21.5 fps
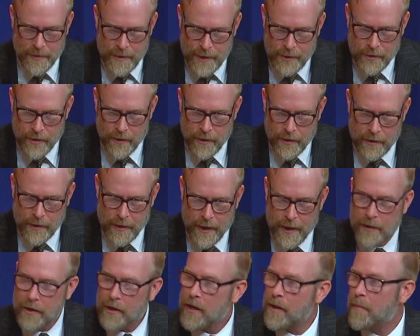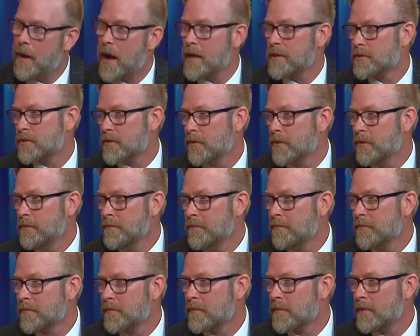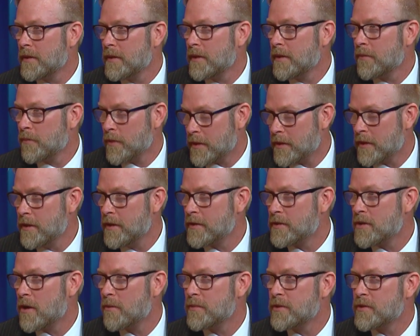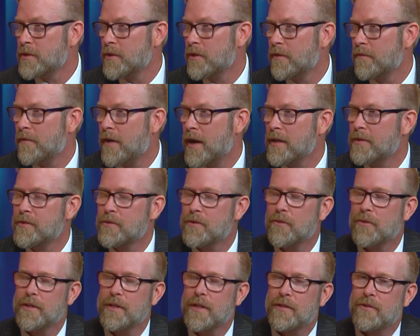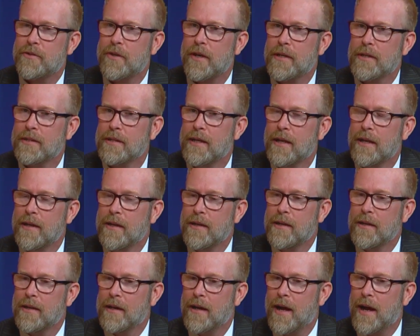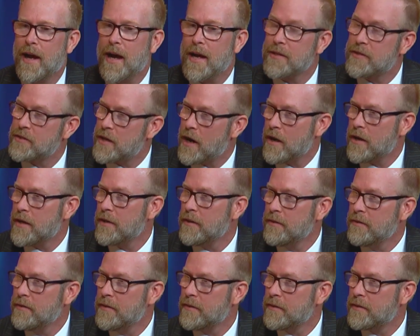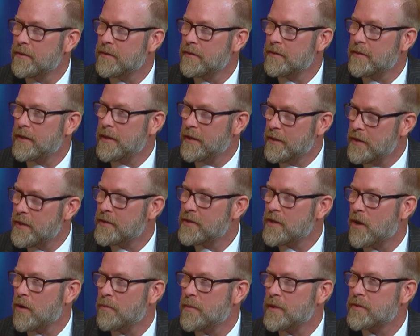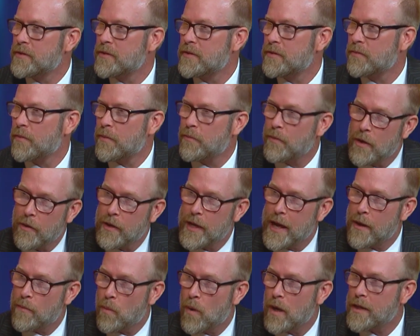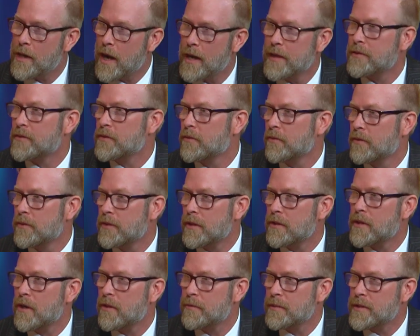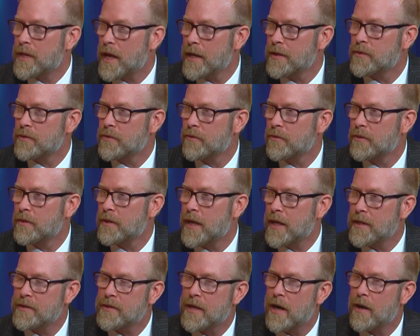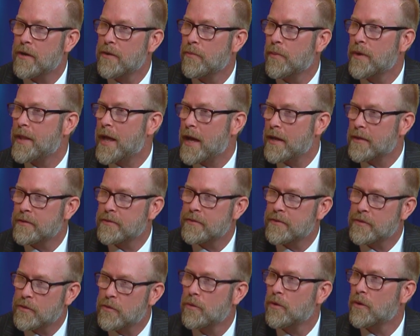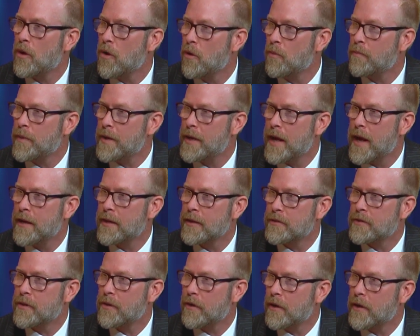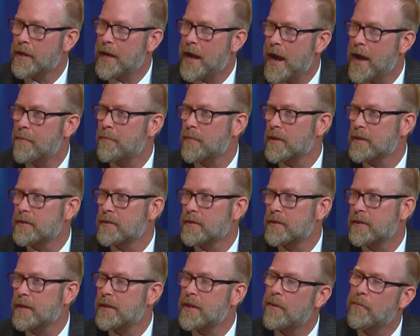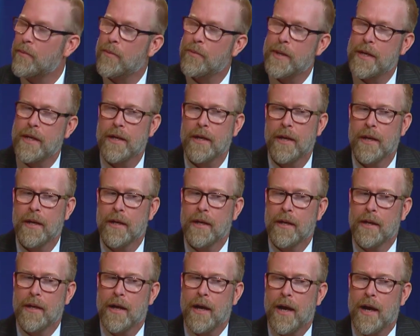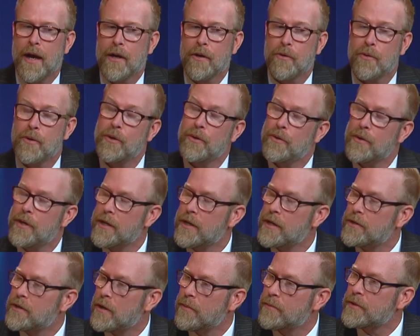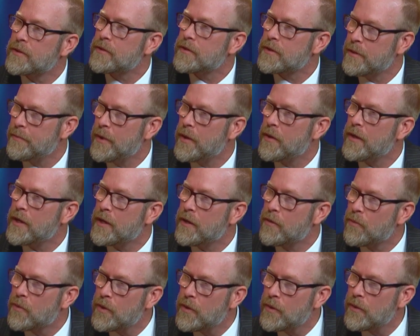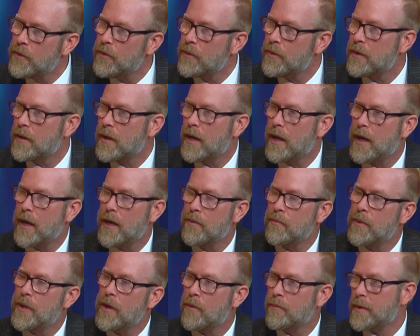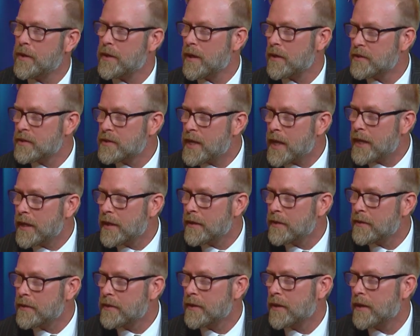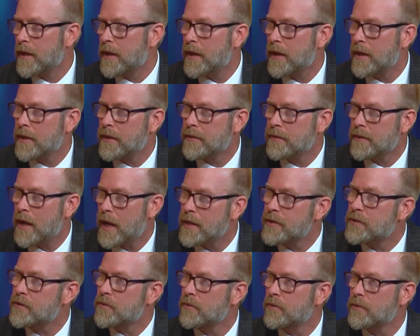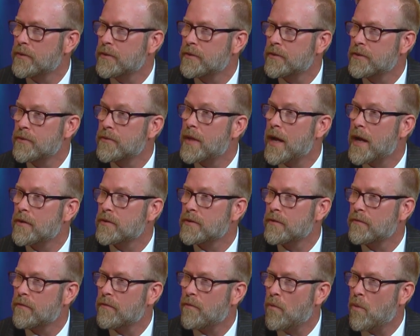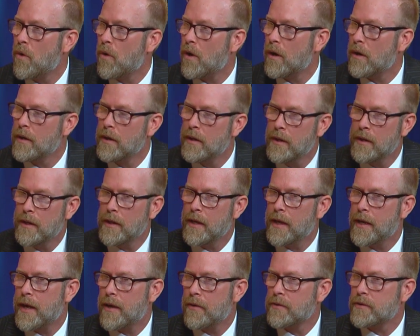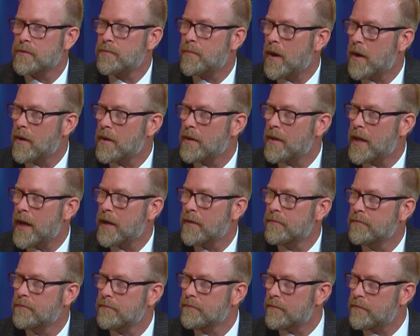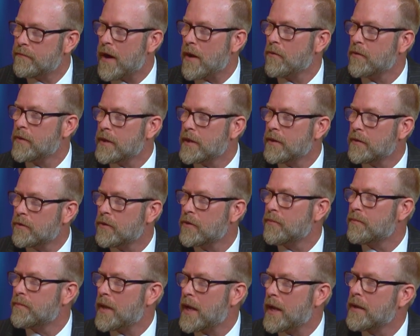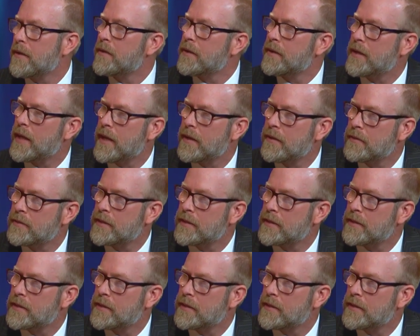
teacher at Inderkum High School with the Natomas Unified School District. I started in Natomas when we only had one high school, Natomas High School, and I started when that school opened on its current campus. And then when we the Natomas community grew. We opened our second high school in 2004, and I was part of that founding group that